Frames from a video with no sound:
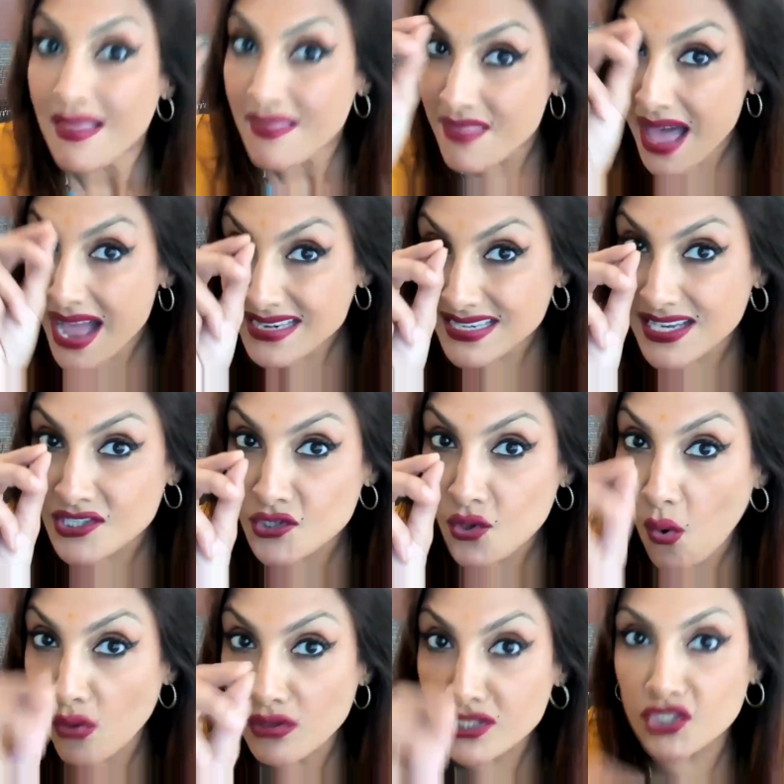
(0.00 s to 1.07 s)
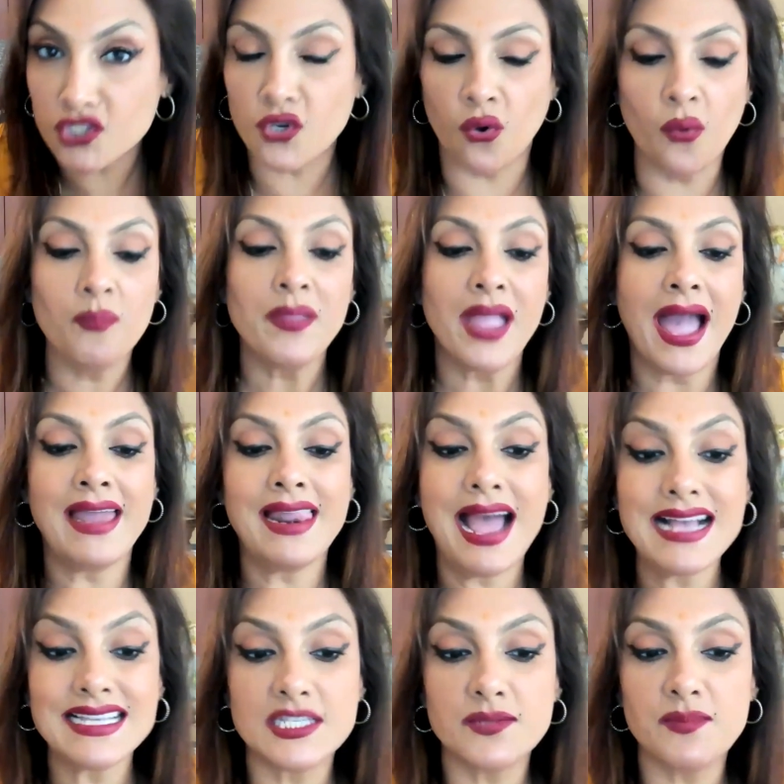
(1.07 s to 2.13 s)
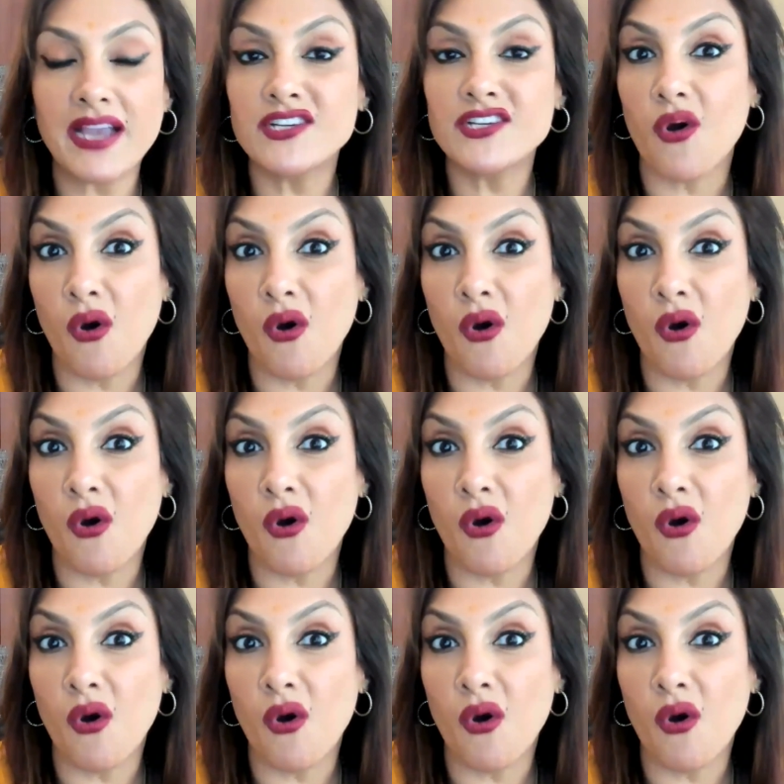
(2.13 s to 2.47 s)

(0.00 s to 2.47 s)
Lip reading: That is also an aspect